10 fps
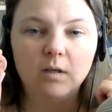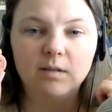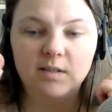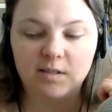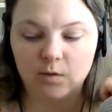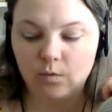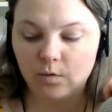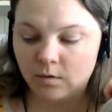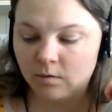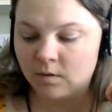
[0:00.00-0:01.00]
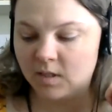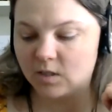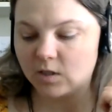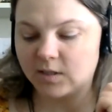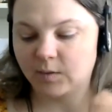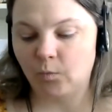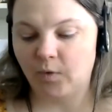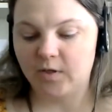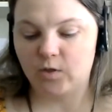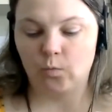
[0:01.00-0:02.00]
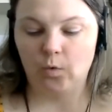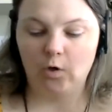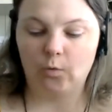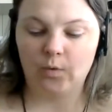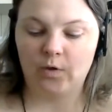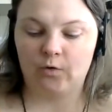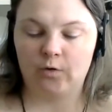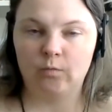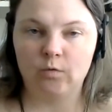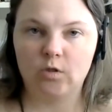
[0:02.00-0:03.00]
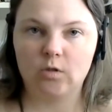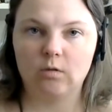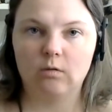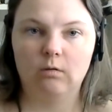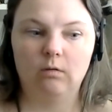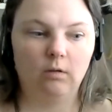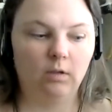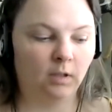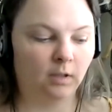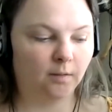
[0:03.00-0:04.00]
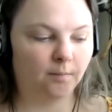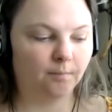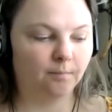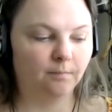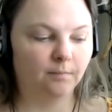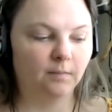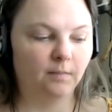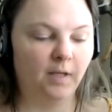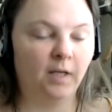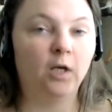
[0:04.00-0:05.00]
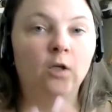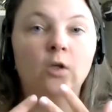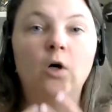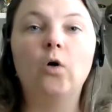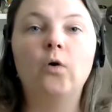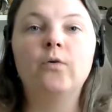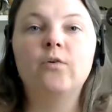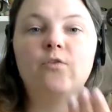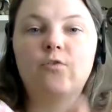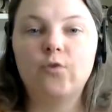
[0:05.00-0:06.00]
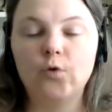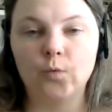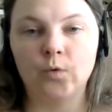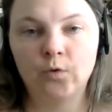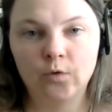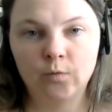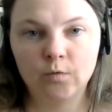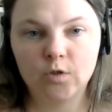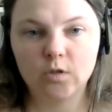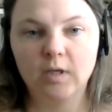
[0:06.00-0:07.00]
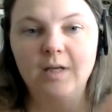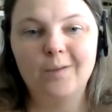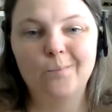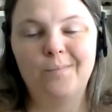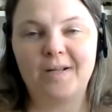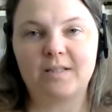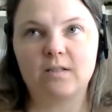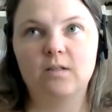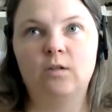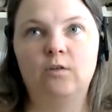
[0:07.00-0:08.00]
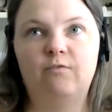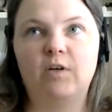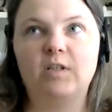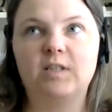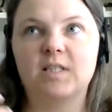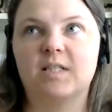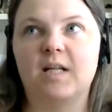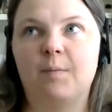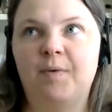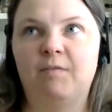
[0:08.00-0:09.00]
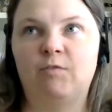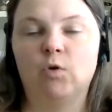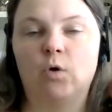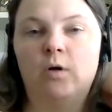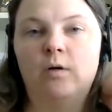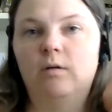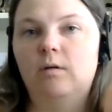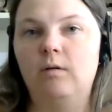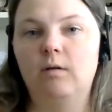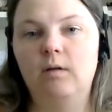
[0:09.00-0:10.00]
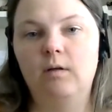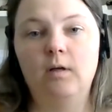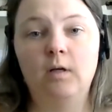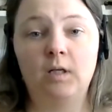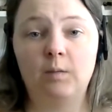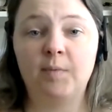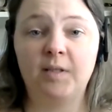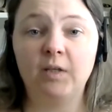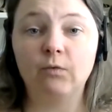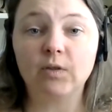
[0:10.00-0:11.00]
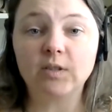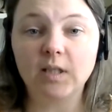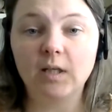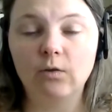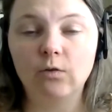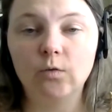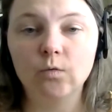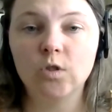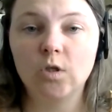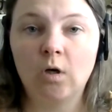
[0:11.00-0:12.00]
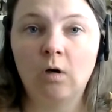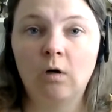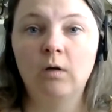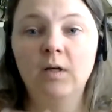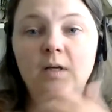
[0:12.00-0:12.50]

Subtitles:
So these are some ways to work with the runes and learn through the runes. But the first step, if you're a little bit interested in runes, are